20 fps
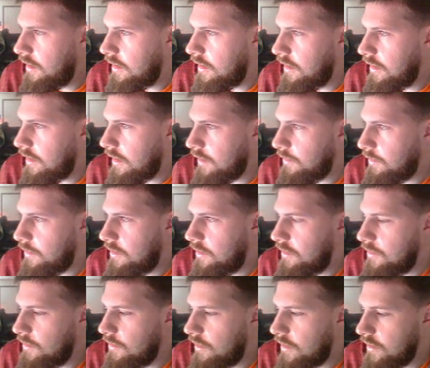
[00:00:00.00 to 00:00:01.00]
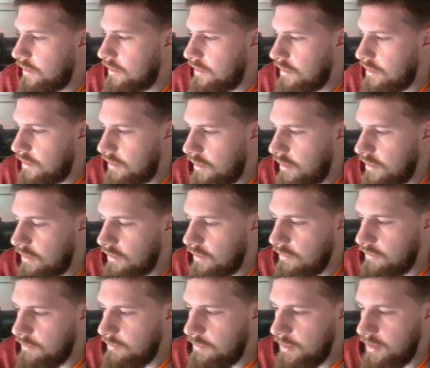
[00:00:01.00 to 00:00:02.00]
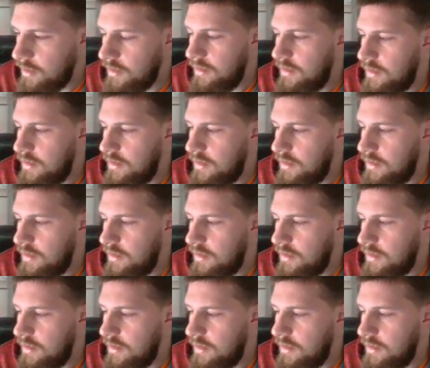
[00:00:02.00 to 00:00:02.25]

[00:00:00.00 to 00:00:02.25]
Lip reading: like we do on all of them. But